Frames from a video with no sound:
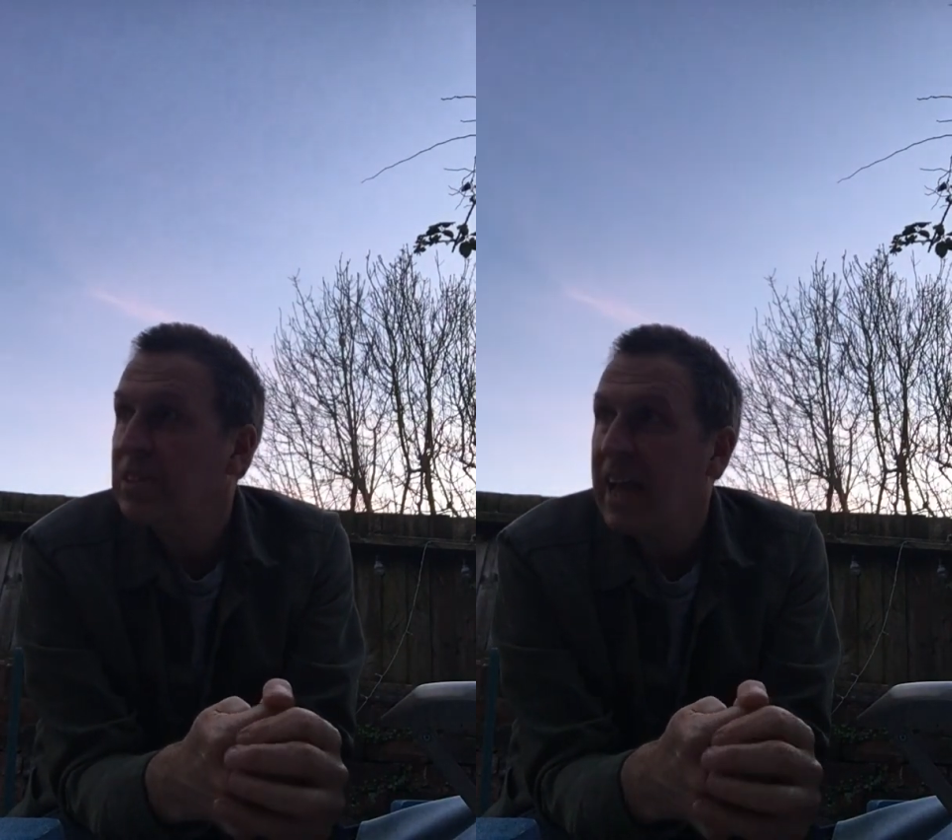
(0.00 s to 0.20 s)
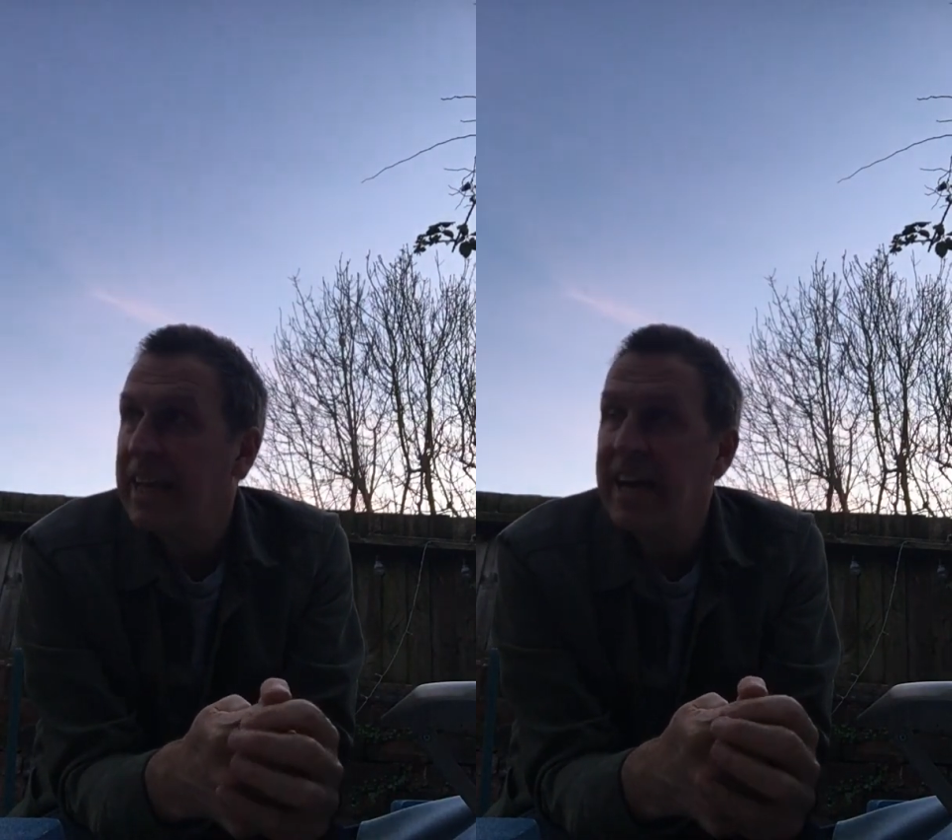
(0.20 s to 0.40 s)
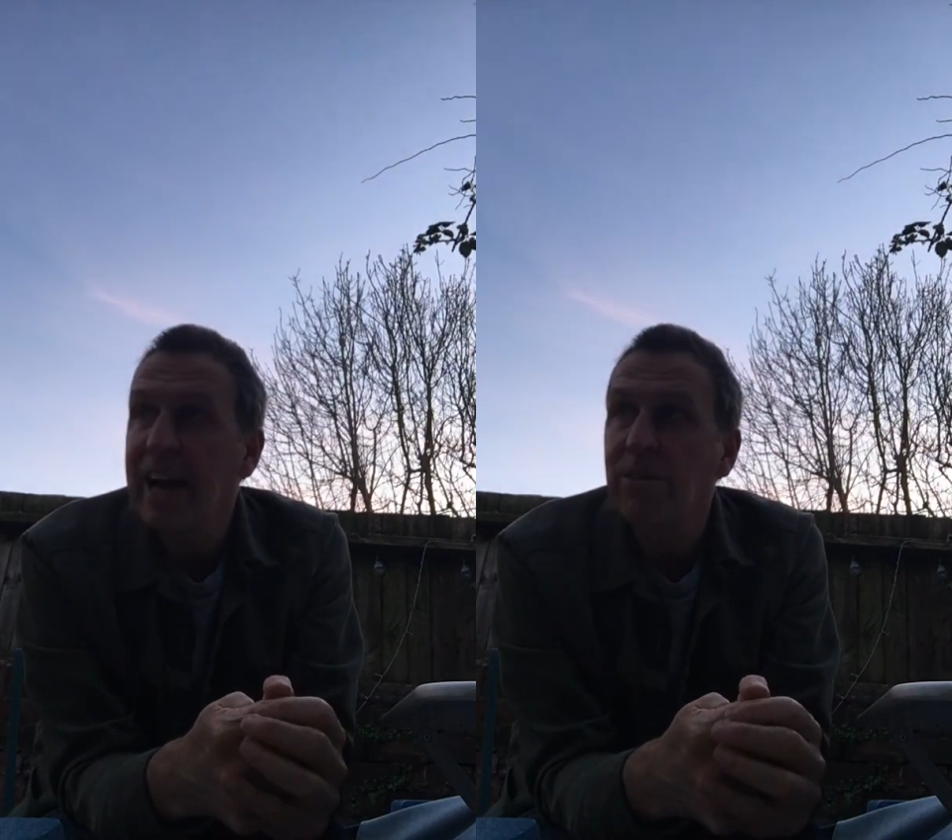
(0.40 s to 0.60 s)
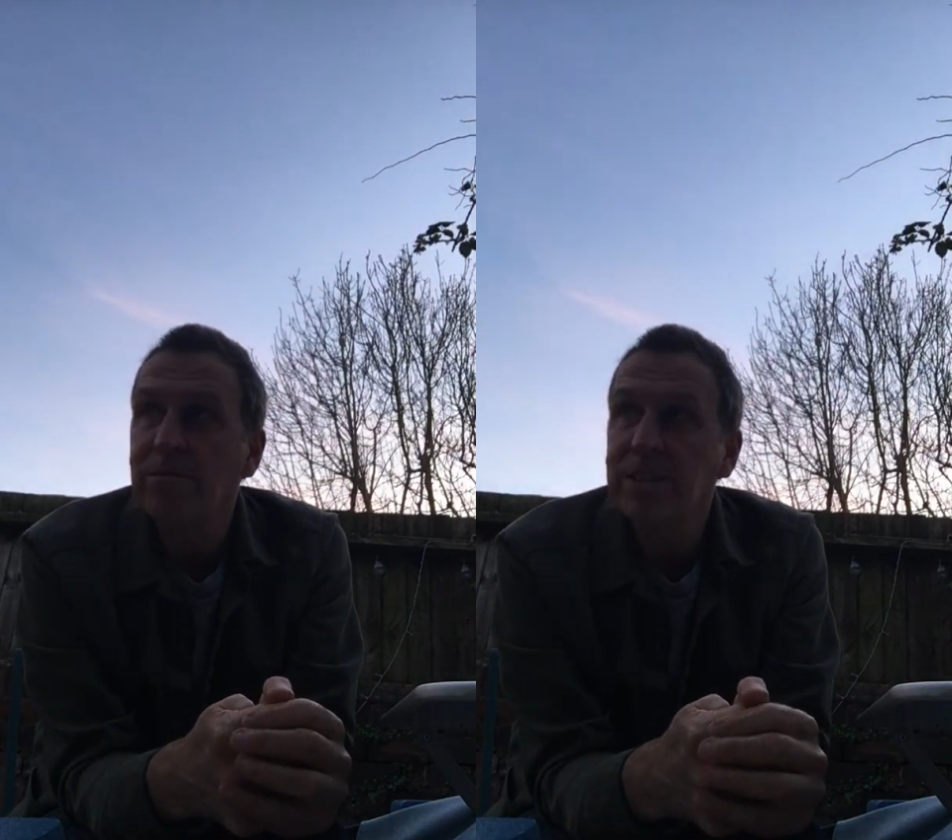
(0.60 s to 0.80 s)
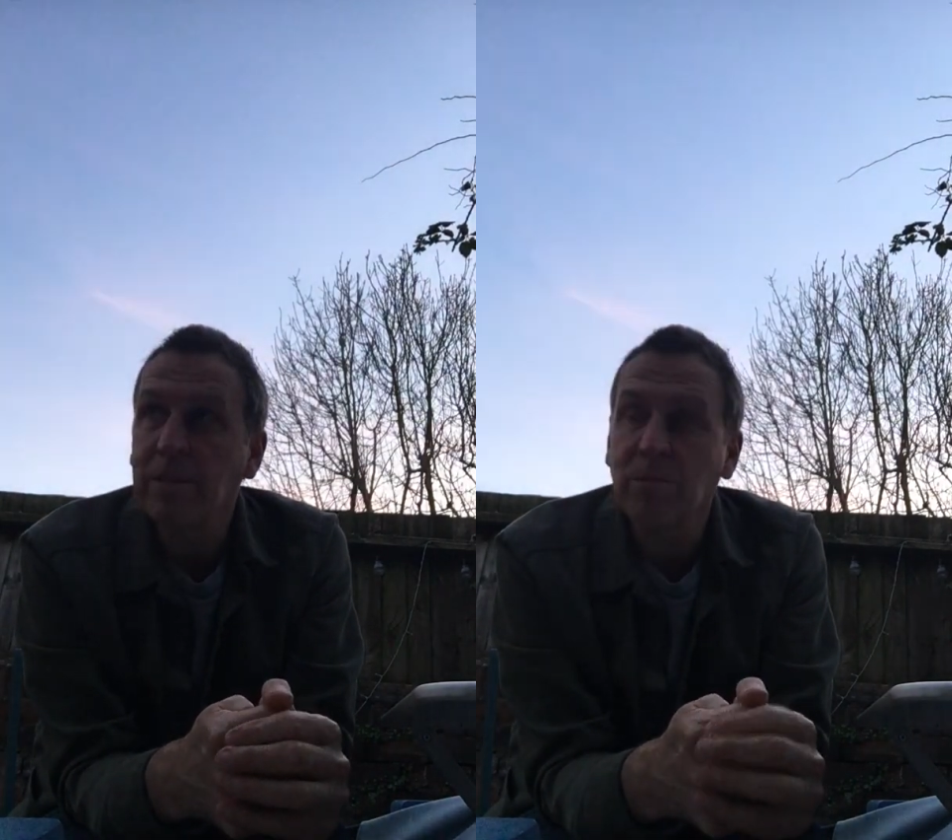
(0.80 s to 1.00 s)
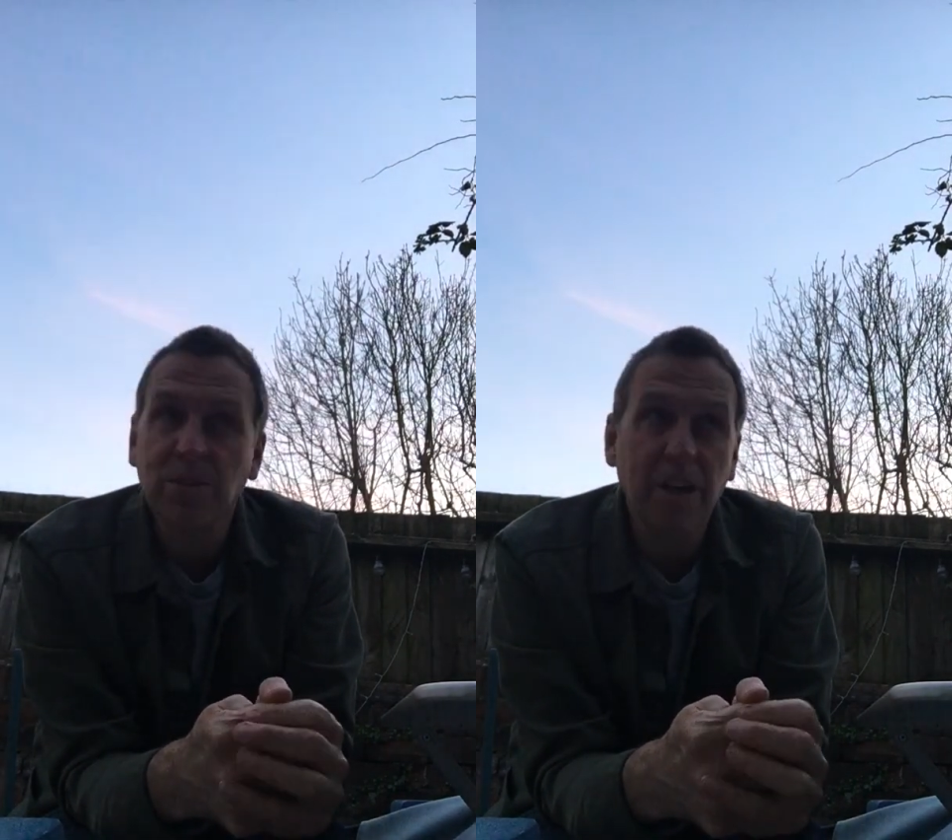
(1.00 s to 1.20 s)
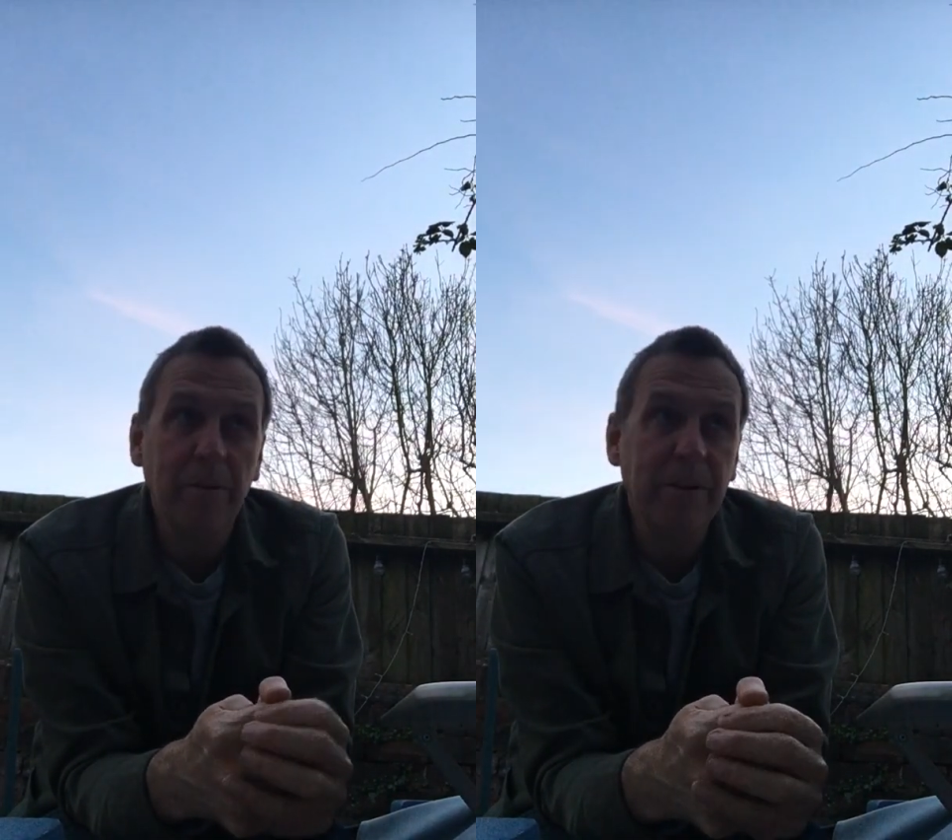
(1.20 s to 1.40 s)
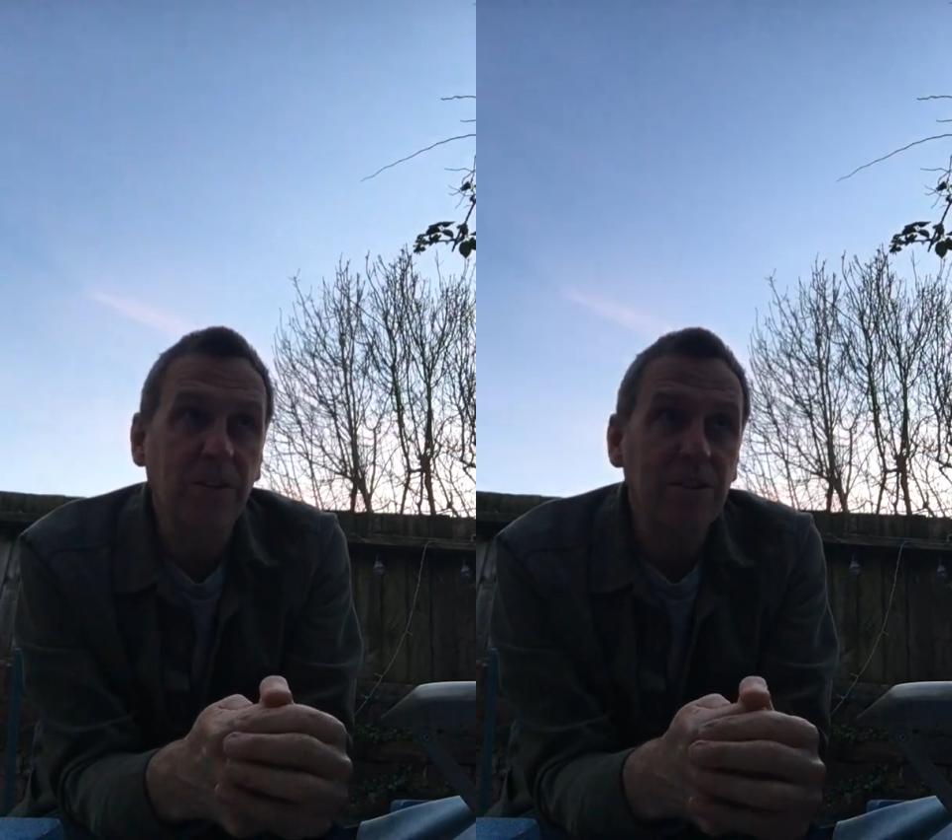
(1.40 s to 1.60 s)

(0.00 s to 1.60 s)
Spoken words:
hanging out and seeing what's going on.